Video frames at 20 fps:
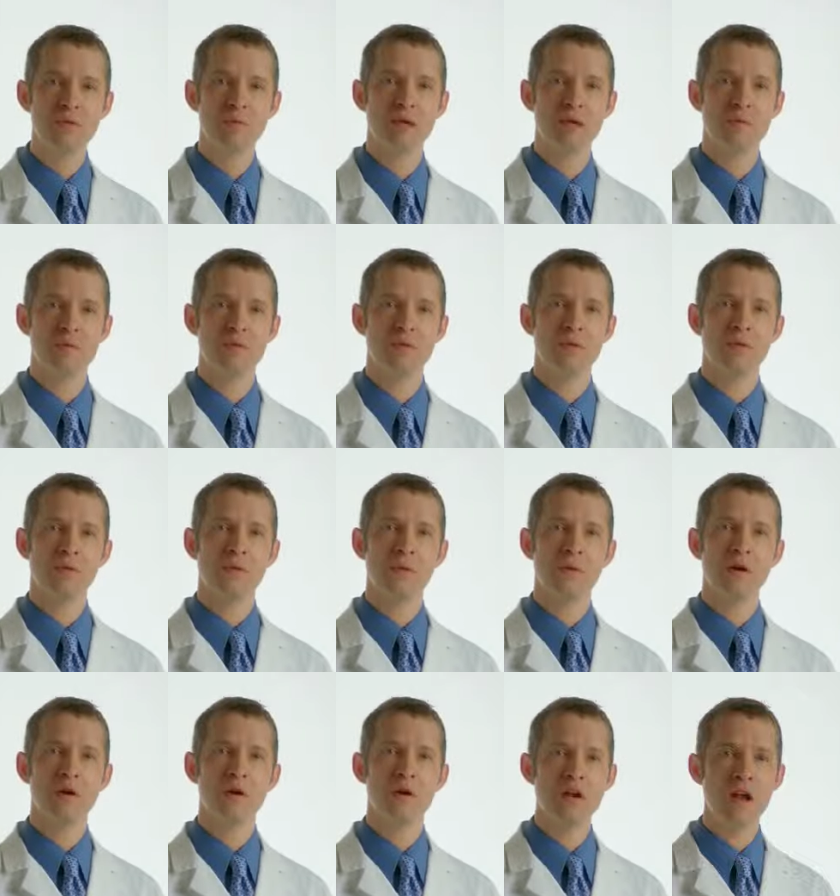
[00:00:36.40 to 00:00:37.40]
remember,
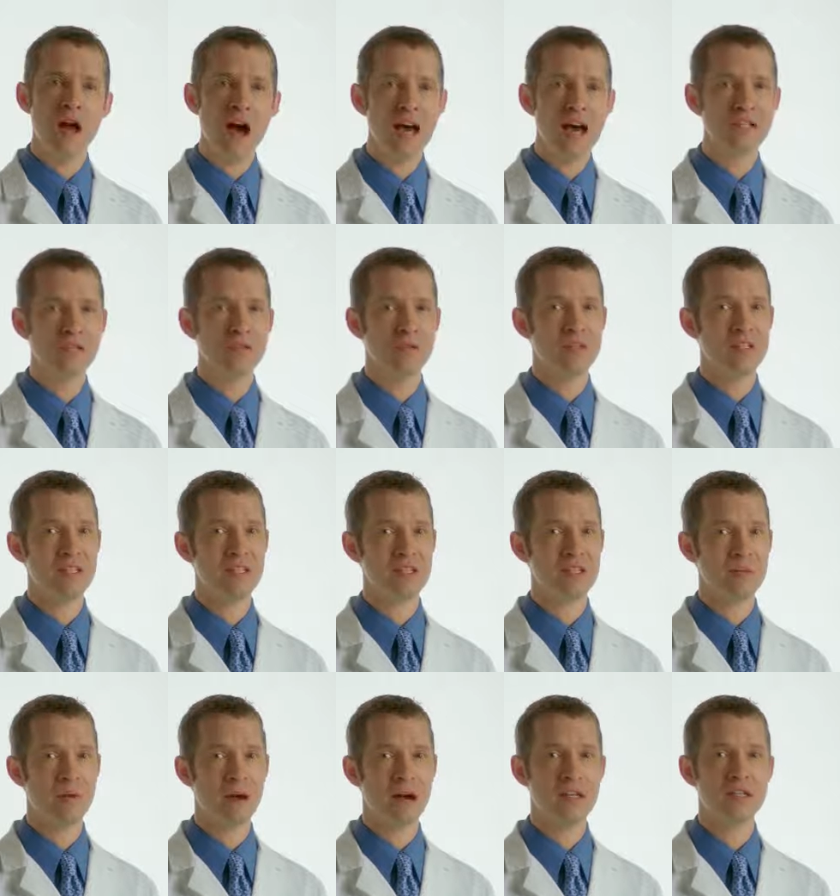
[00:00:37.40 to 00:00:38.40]
we are not treating
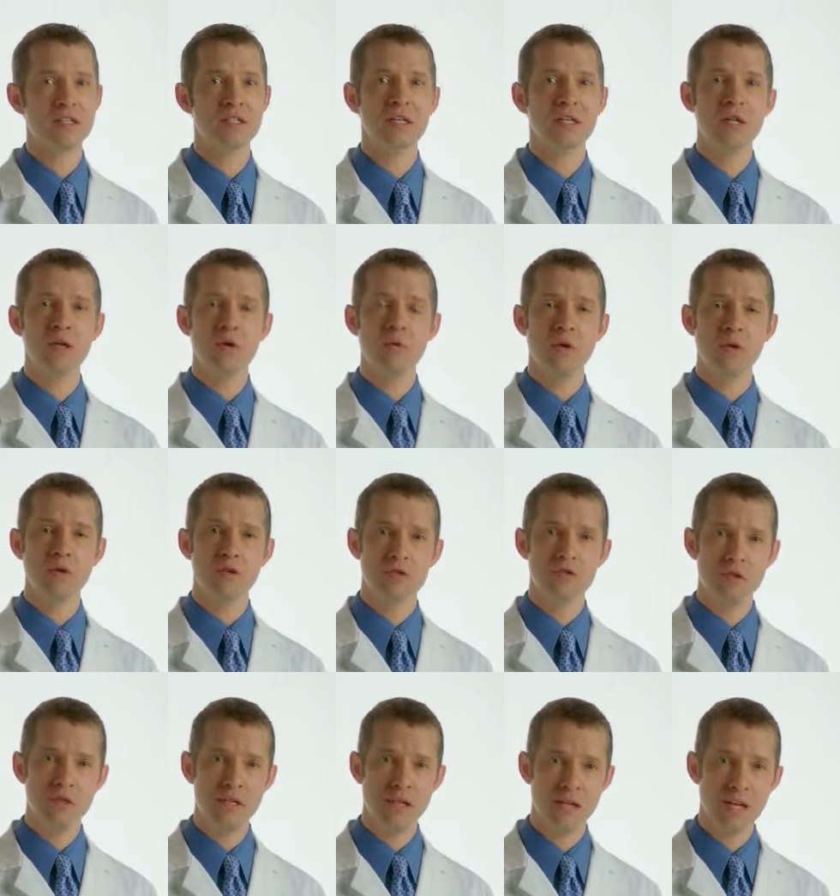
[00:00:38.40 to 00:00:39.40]
spots, we are
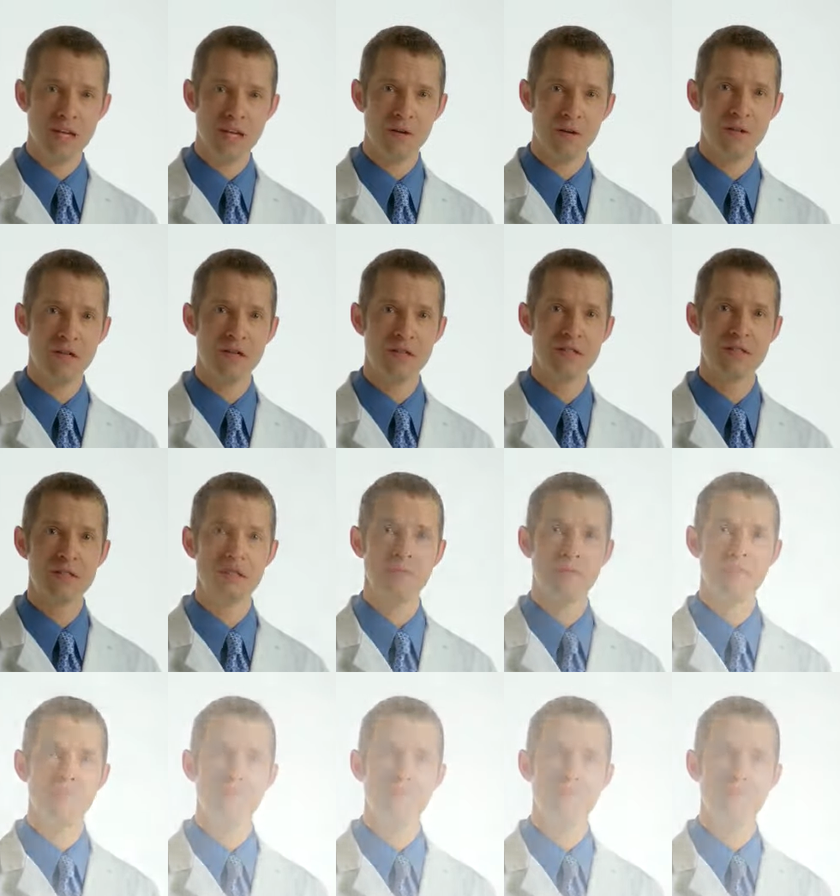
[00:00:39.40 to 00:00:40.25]
treating areas.